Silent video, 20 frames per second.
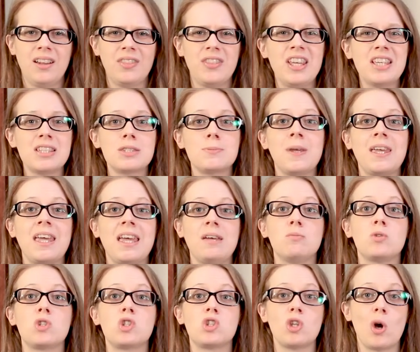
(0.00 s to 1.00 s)
Things
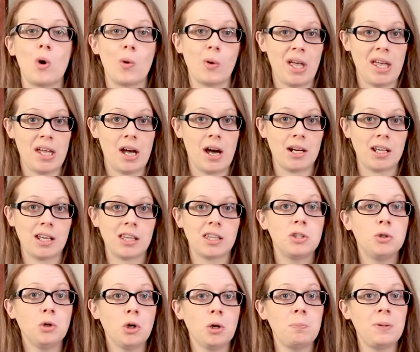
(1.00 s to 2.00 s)
became so
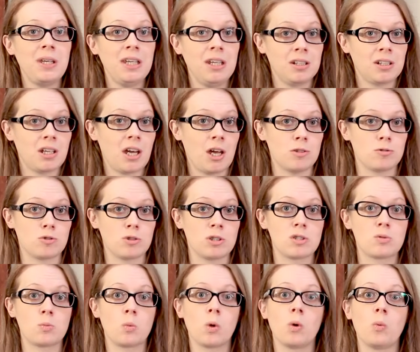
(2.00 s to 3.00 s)
chaotic, European
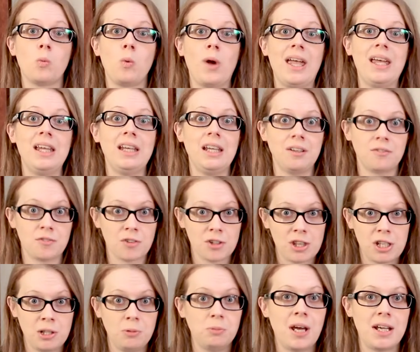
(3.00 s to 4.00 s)
countries were waiting for
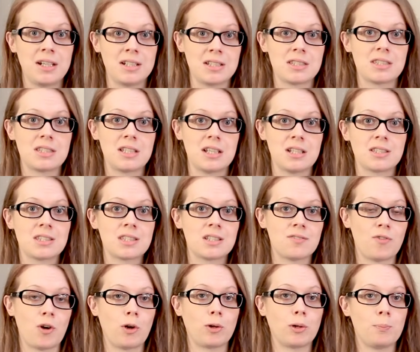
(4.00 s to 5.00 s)
the United States
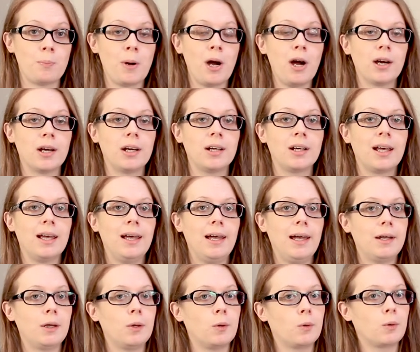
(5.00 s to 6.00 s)
to fall apart
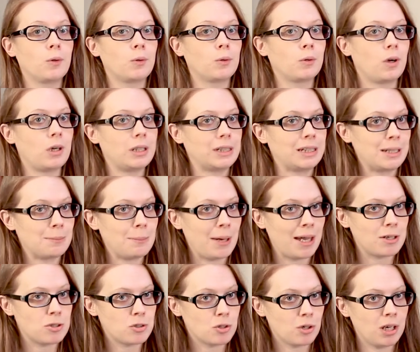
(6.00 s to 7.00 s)
and go crawling
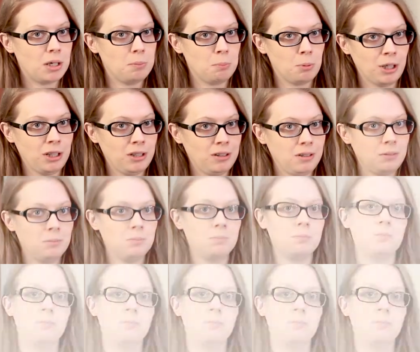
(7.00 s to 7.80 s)
back to Great Britain.